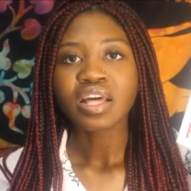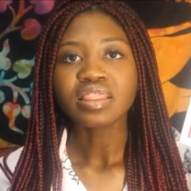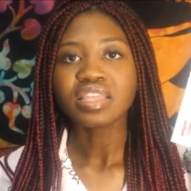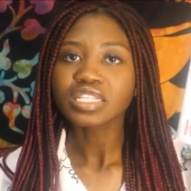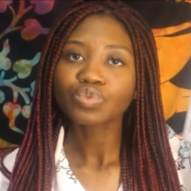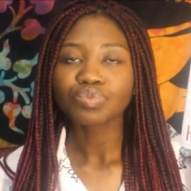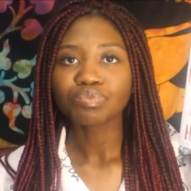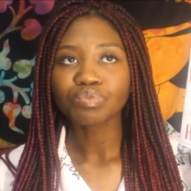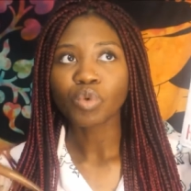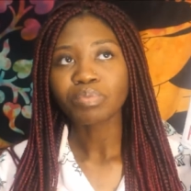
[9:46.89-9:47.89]
this
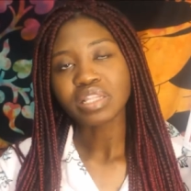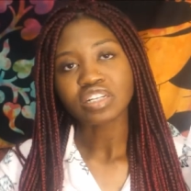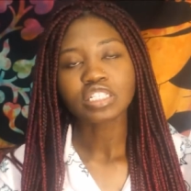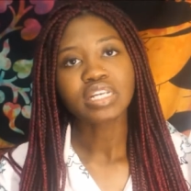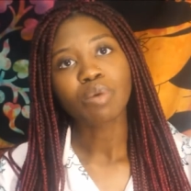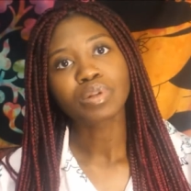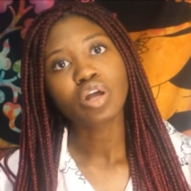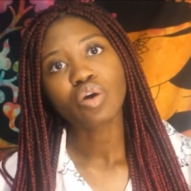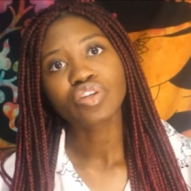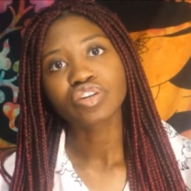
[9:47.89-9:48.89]
will be linked down
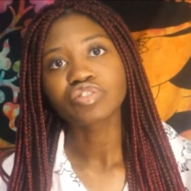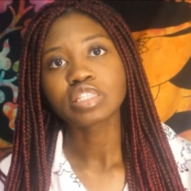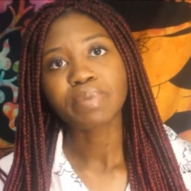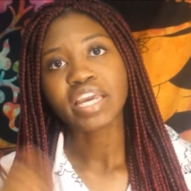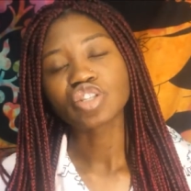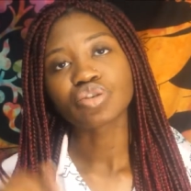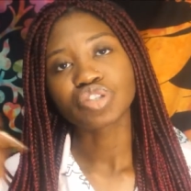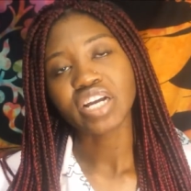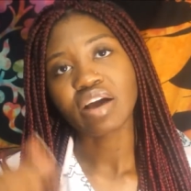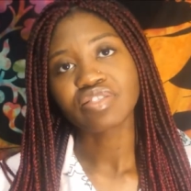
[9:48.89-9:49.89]
below, the Goodreads page. Go
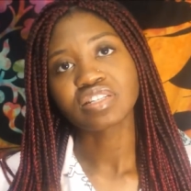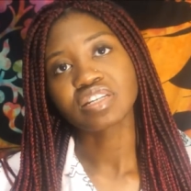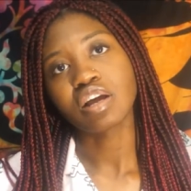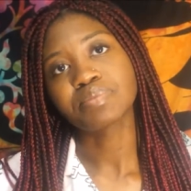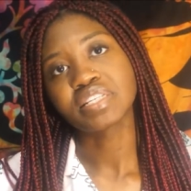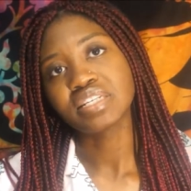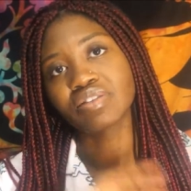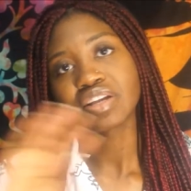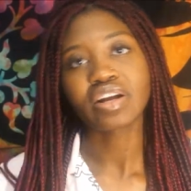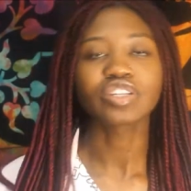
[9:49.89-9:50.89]
check out the synopsis
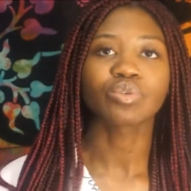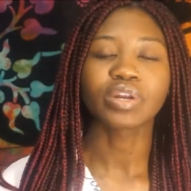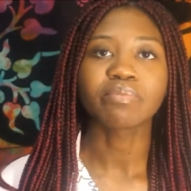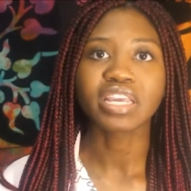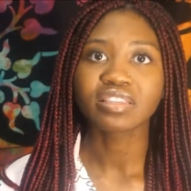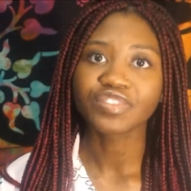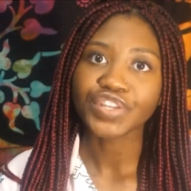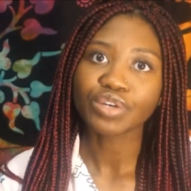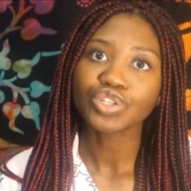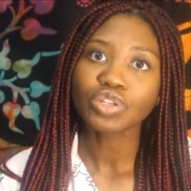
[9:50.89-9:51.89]
down there. I don't want to make this
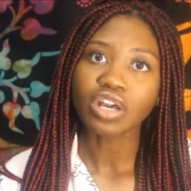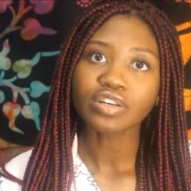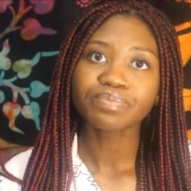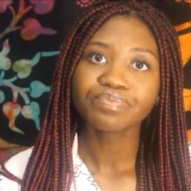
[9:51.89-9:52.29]
video too long.